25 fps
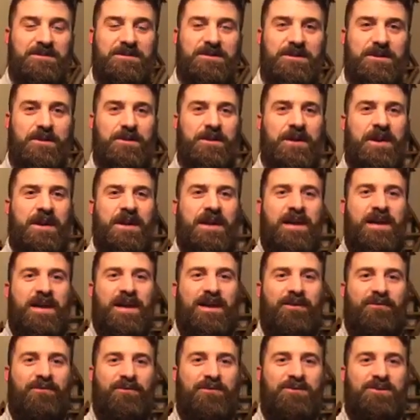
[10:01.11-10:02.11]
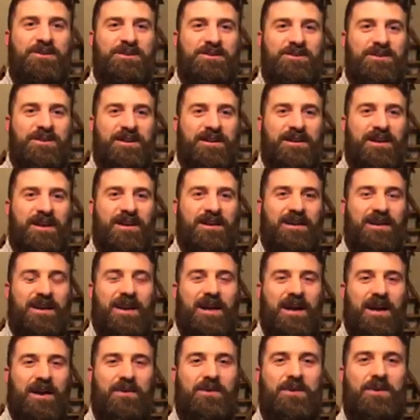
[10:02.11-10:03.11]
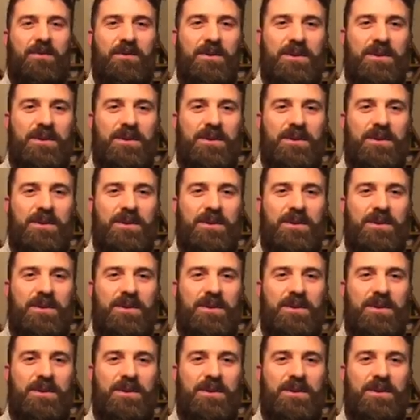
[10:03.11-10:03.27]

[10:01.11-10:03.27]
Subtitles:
So if we're just looking at, God, how can